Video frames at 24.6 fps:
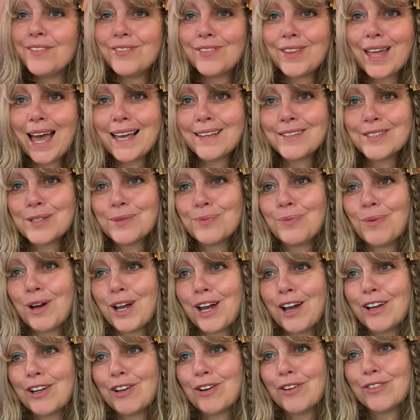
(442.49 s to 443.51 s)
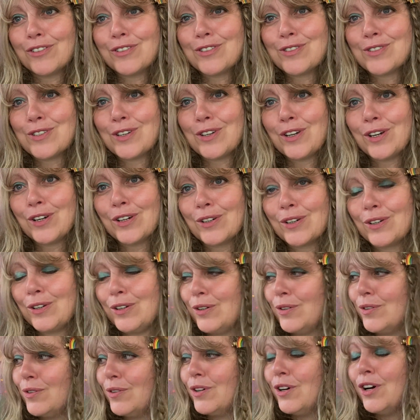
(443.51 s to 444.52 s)
That's why I got the
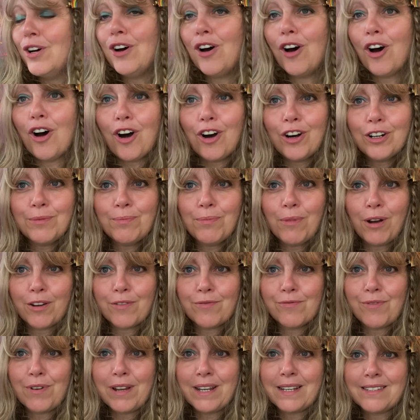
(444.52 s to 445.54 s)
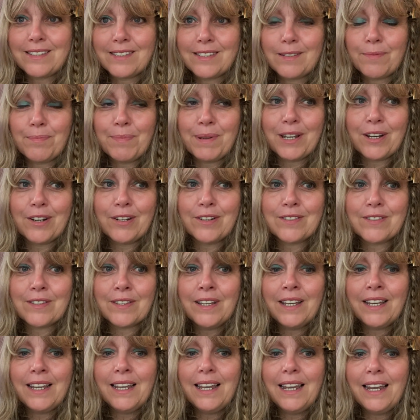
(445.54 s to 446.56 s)
circle on my wrist, because
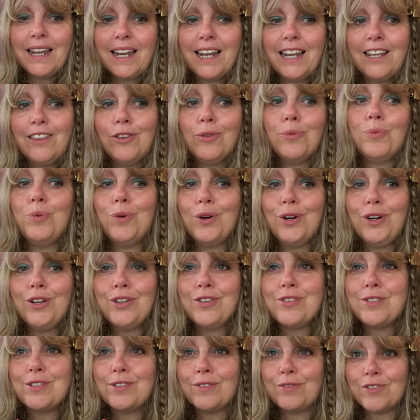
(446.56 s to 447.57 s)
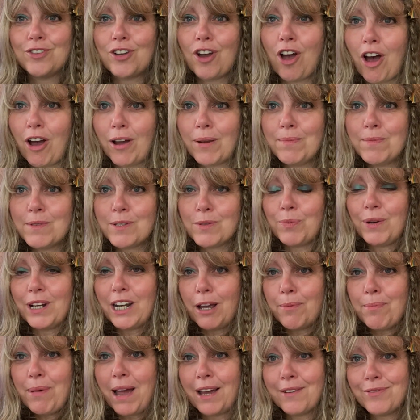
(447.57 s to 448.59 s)
in the worst of times when
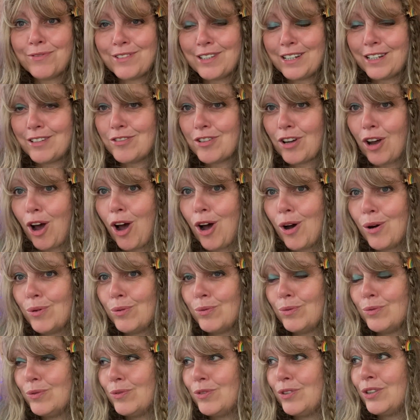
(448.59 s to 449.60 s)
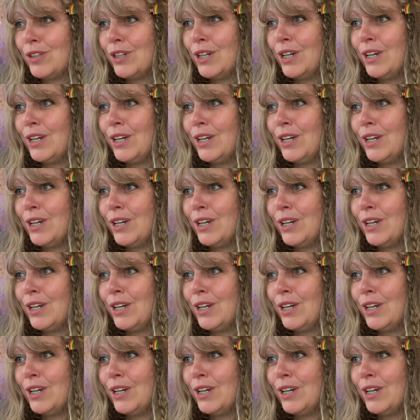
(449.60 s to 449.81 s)
I'm having to hold